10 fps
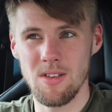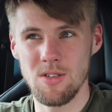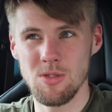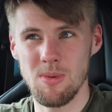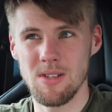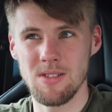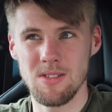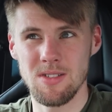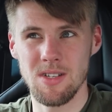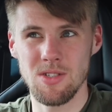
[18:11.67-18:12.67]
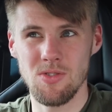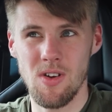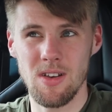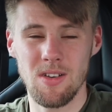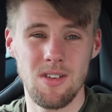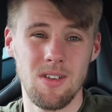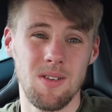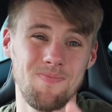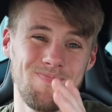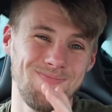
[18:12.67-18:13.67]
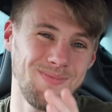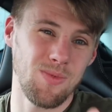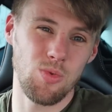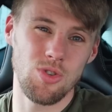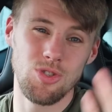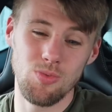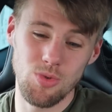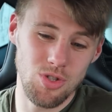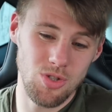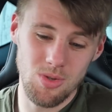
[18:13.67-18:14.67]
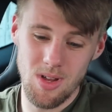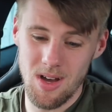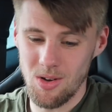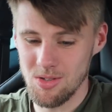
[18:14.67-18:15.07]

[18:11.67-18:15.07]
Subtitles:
and you spend 6 grand on it, would you do that?